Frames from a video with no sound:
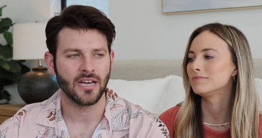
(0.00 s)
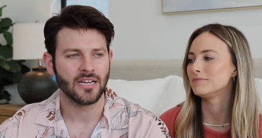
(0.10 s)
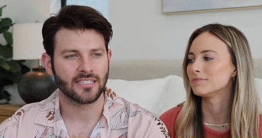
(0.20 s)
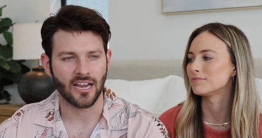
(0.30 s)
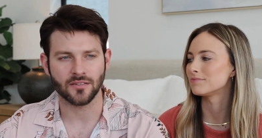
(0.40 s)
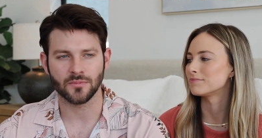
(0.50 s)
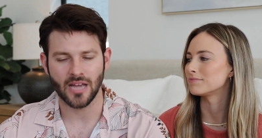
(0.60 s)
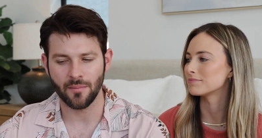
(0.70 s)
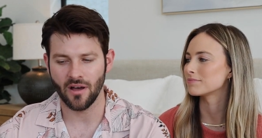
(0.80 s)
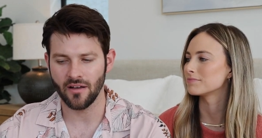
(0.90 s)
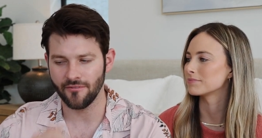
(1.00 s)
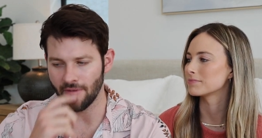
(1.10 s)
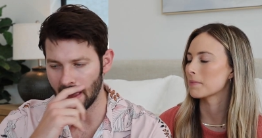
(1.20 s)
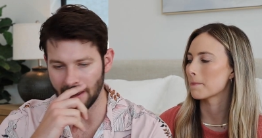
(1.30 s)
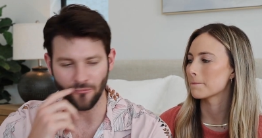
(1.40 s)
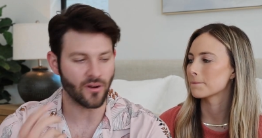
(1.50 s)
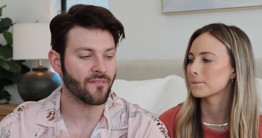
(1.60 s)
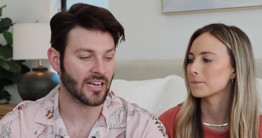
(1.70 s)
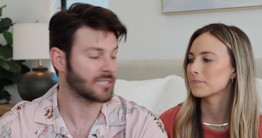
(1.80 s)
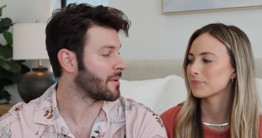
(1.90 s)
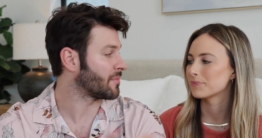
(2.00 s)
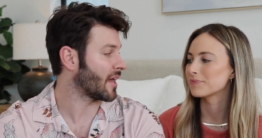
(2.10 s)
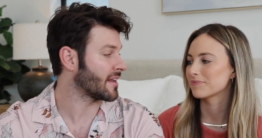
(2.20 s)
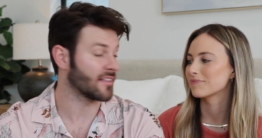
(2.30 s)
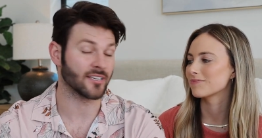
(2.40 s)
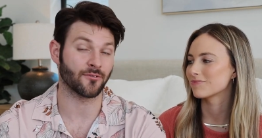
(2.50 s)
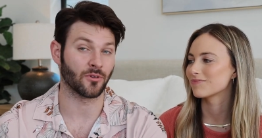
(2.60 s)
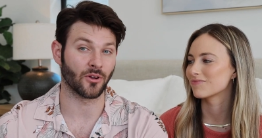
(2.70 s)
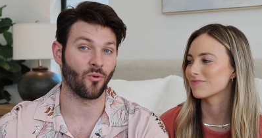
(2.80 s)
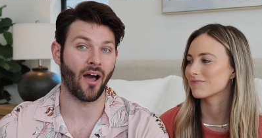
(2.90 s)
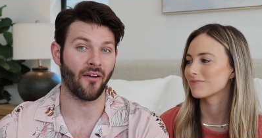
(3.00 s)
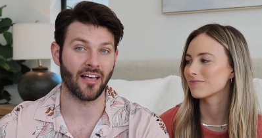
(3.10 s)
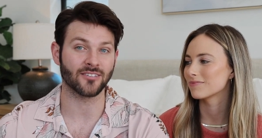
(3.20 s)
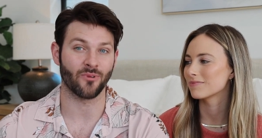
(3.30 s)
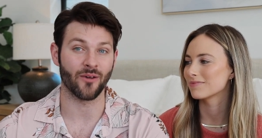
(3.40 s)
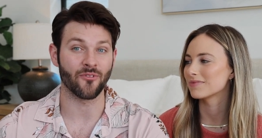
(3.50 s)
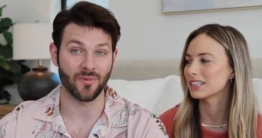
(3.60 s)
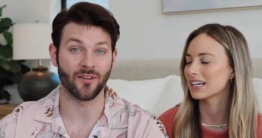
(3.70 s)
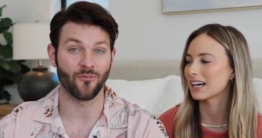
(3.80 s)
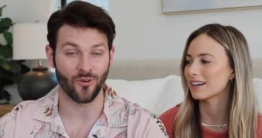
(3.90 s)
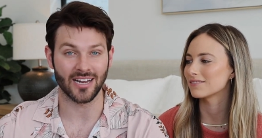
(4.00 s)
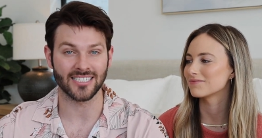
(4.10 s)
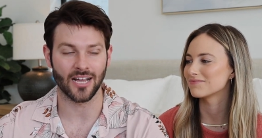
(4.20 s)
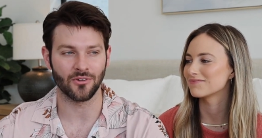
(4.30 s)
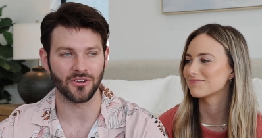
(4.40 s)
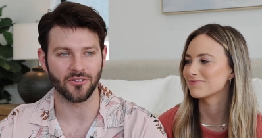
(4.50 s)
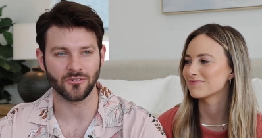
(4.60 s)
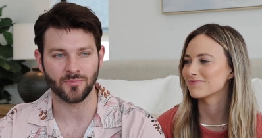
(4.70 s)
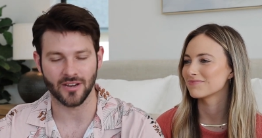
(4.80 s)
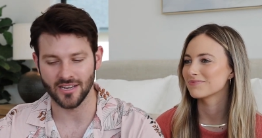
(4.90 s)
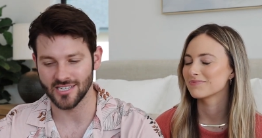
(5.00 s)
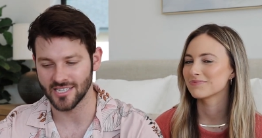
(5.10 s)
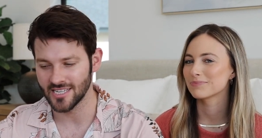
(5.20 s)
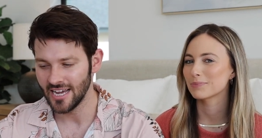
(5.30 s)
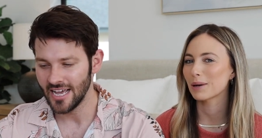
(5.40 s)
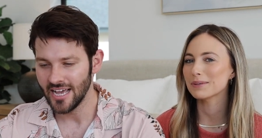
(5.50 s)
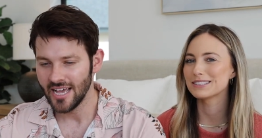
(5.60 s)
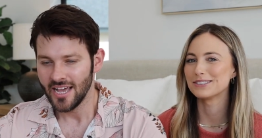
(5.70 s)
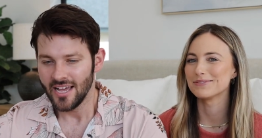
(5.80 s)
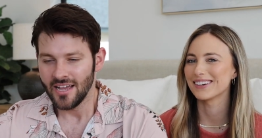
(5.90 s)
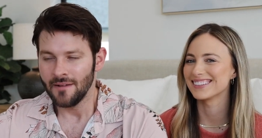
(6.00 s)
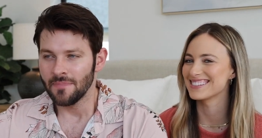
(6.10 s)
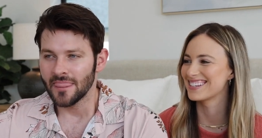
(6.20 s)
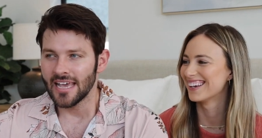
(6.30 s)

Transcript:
Speaker 1: mm -hmm. take some time off, and we've actually been planning this for a little while. That's why we've been yeah. avoiding telling you is because
Speaker 2: probably two months.